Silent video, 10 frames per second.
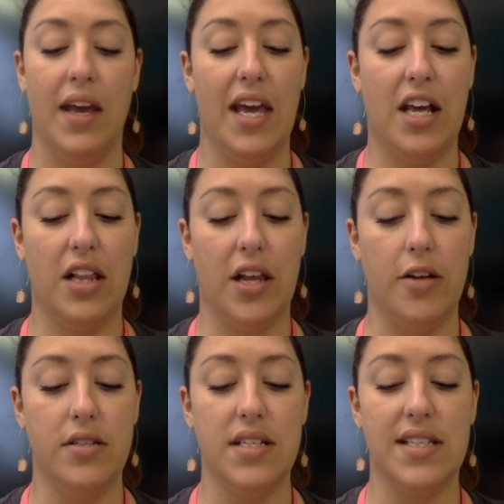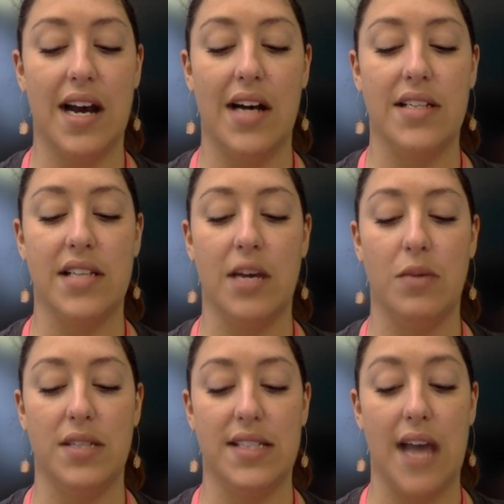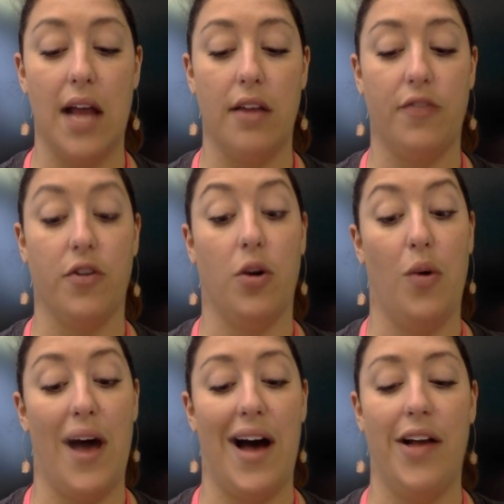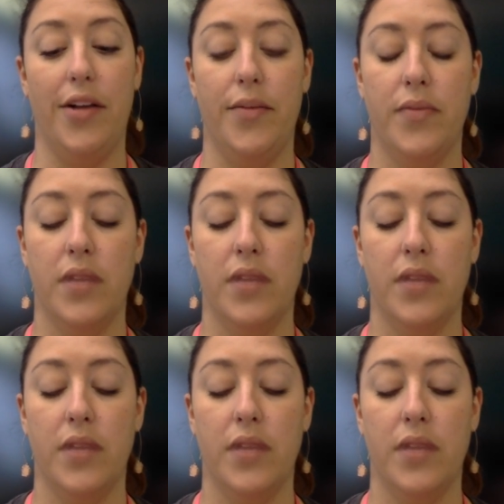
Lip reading: He closed his eyes and was silent for a while.